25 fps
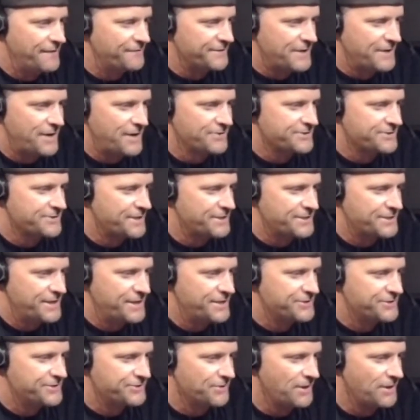How has that
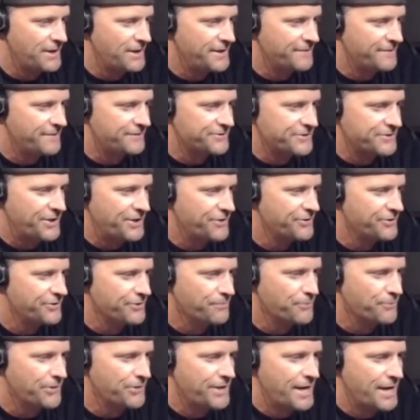changed your life? Because I know you're a
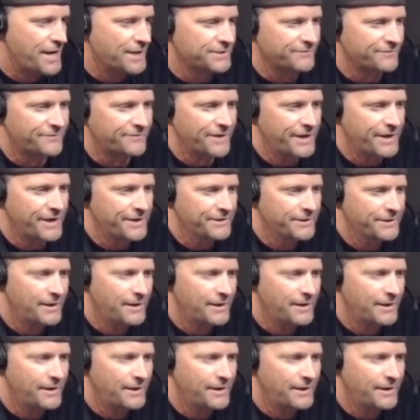pretty active guy.